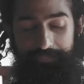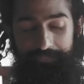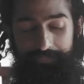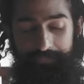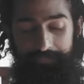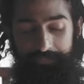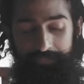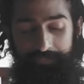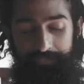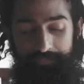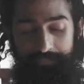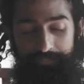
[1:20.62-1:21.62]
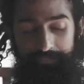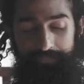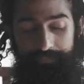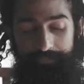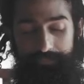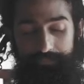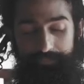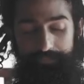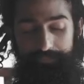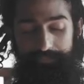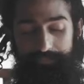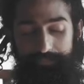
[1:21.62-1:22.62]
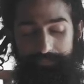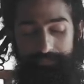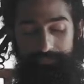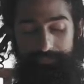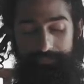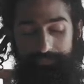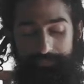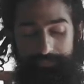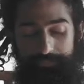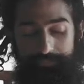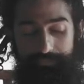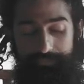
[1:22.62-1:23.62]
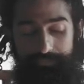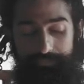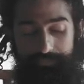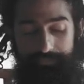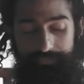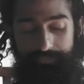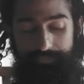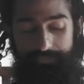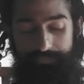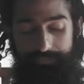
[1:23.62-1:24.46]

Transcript: Nobody speaks.